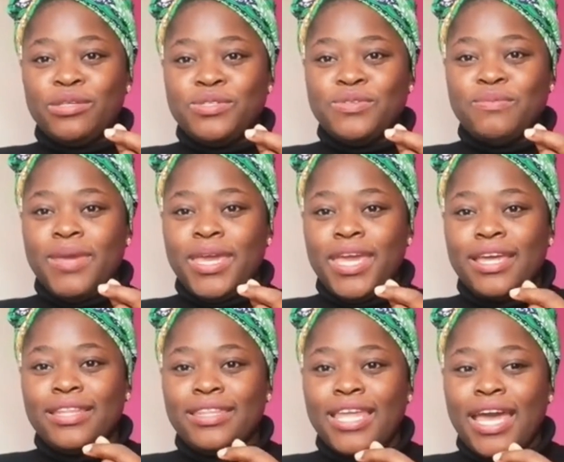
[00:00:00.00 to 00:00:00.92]
used to
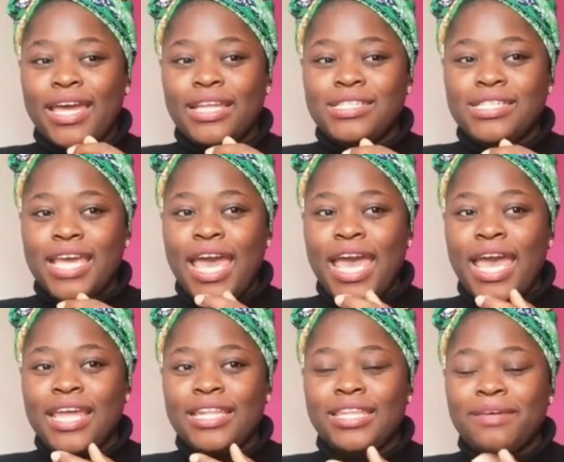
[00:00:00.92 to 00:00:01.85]
make that
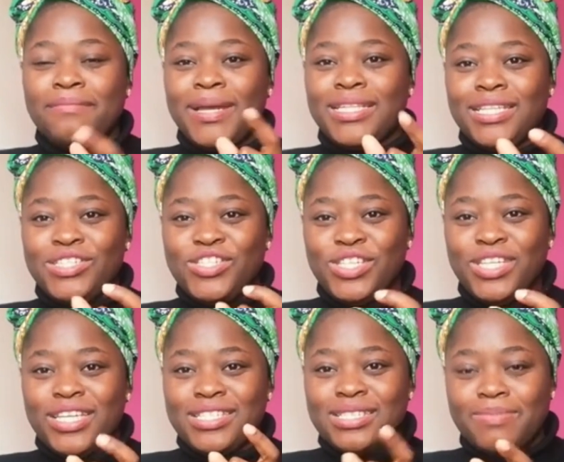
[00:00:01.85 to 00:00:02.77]
had the butter
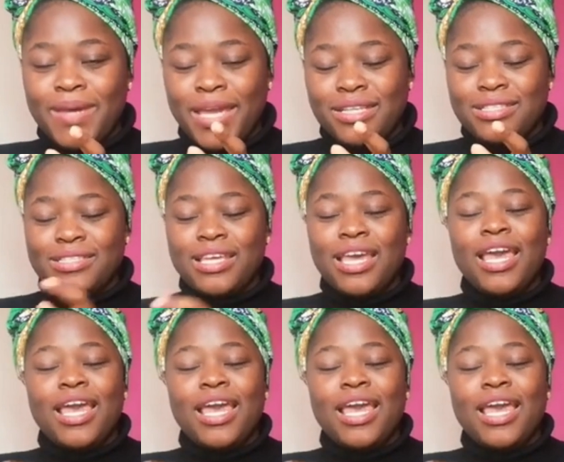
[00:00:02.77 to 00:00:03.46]
chicken spice.